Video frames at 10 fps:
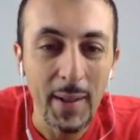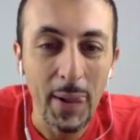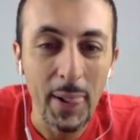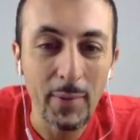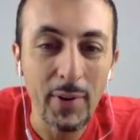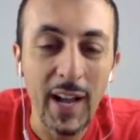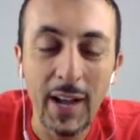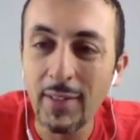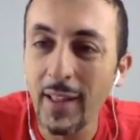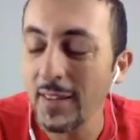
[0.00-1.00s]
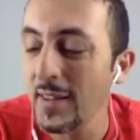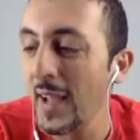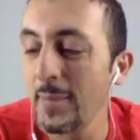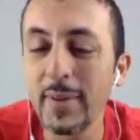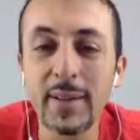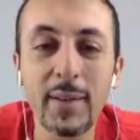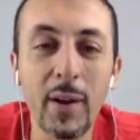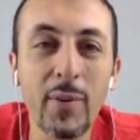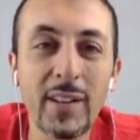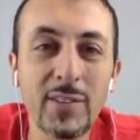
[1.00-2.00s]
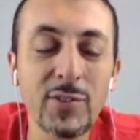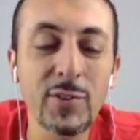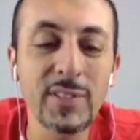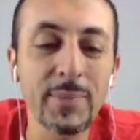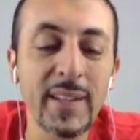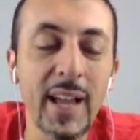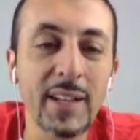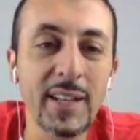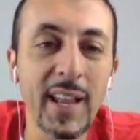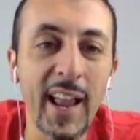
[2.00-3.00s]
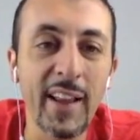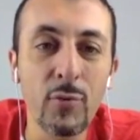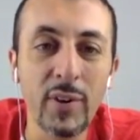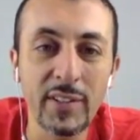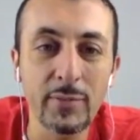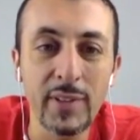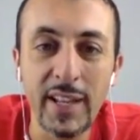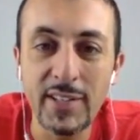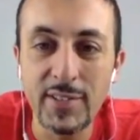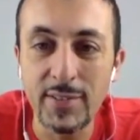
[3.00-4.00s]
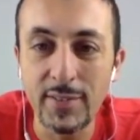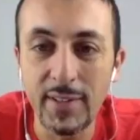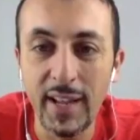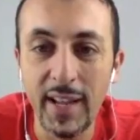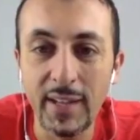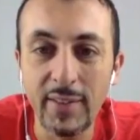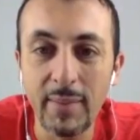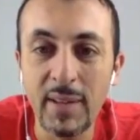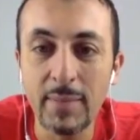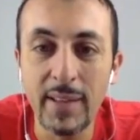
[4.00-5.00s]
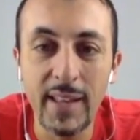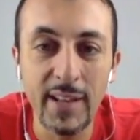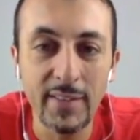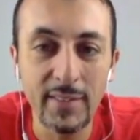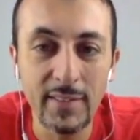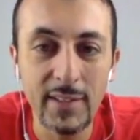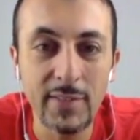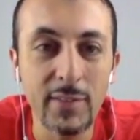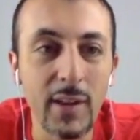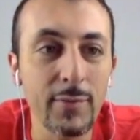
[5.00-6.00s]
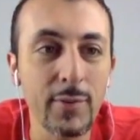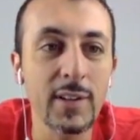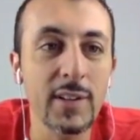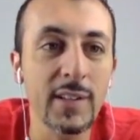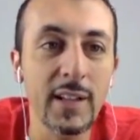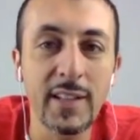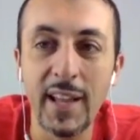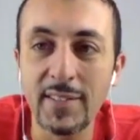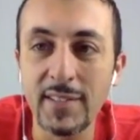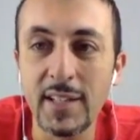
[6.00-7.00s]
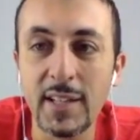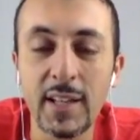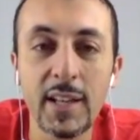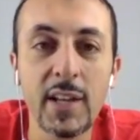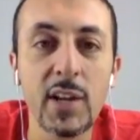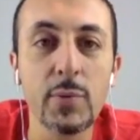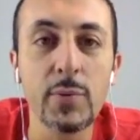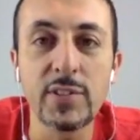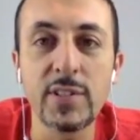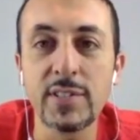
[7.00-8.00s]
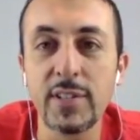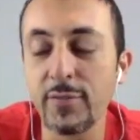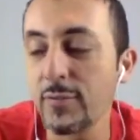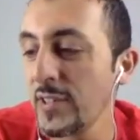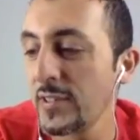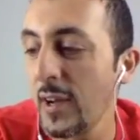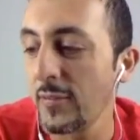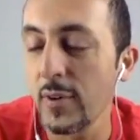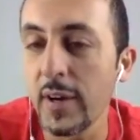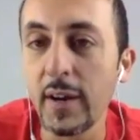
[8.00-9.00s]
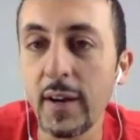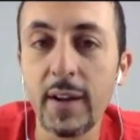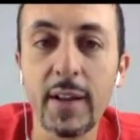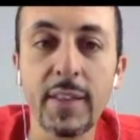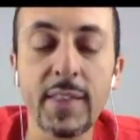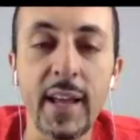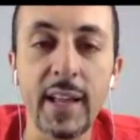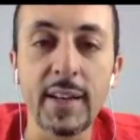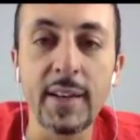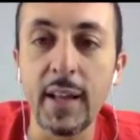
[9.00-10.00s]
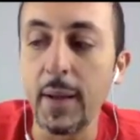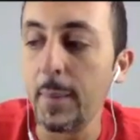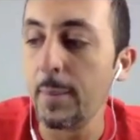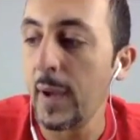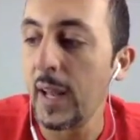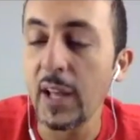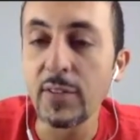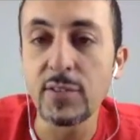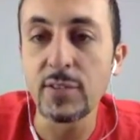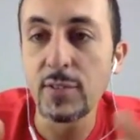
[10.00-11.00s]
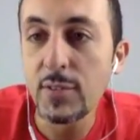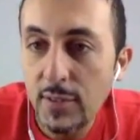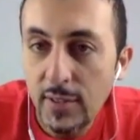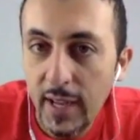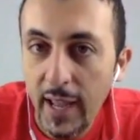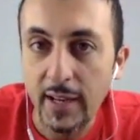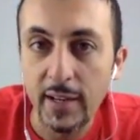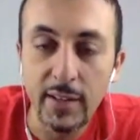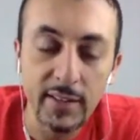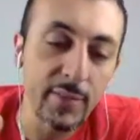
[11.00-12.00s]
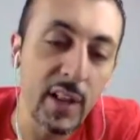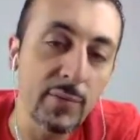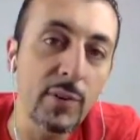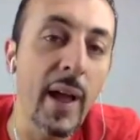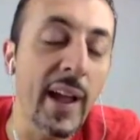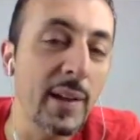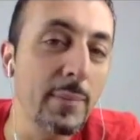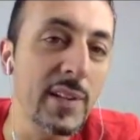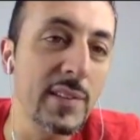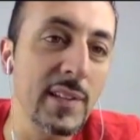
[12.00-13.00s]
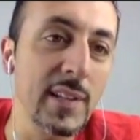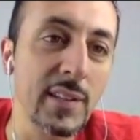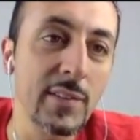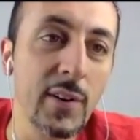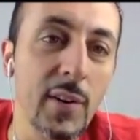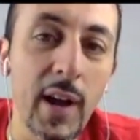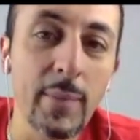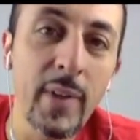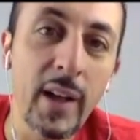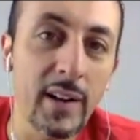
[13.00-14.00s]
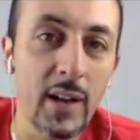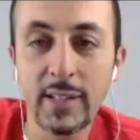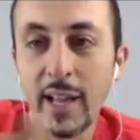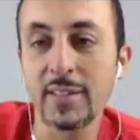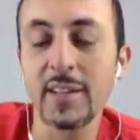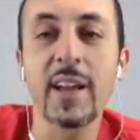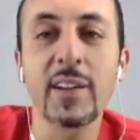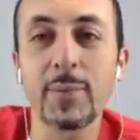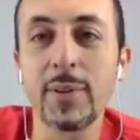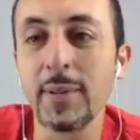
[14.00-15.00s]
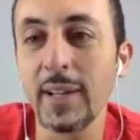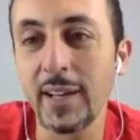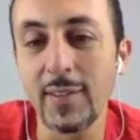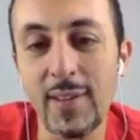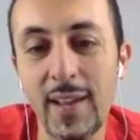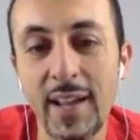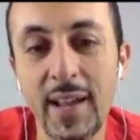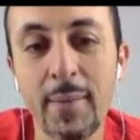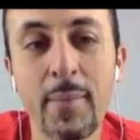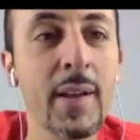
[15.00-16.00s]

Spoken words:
we don't have a lot of time, but I wanted to show something that everyone can relate to. And what I mean by that is there's a software called Audacity, which is a free software that allows you to edit. It's available for Mac and PC. So I'm not an Audacity expert. I'm not going to say I am,